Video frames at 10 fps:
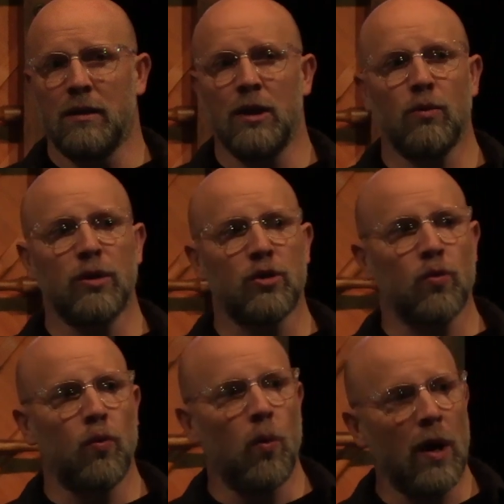It was
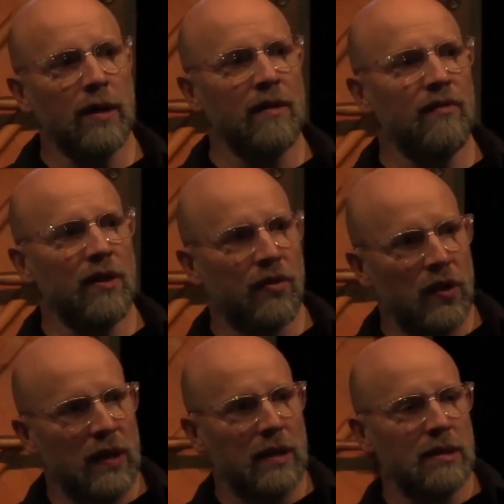one of the
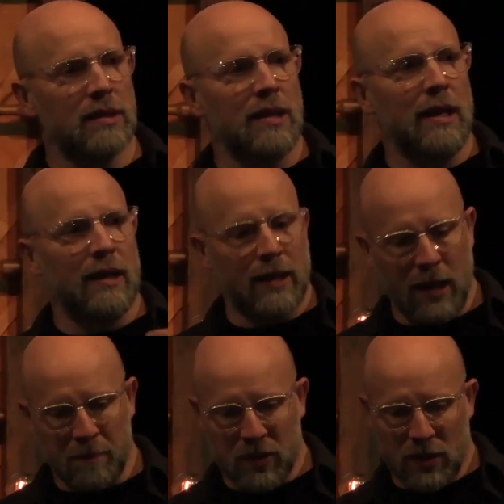things that
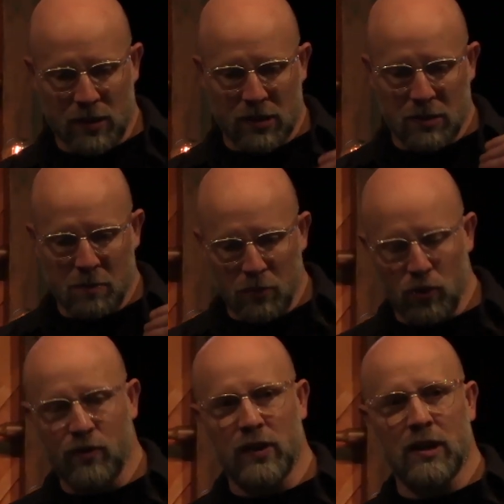kept us
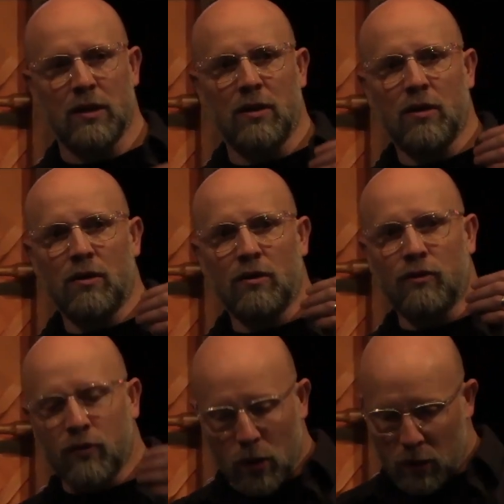moving
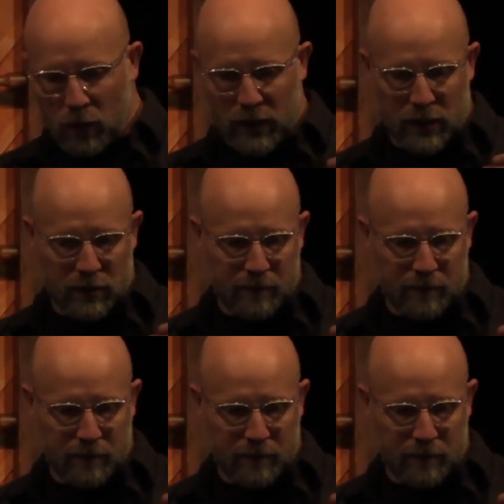forward.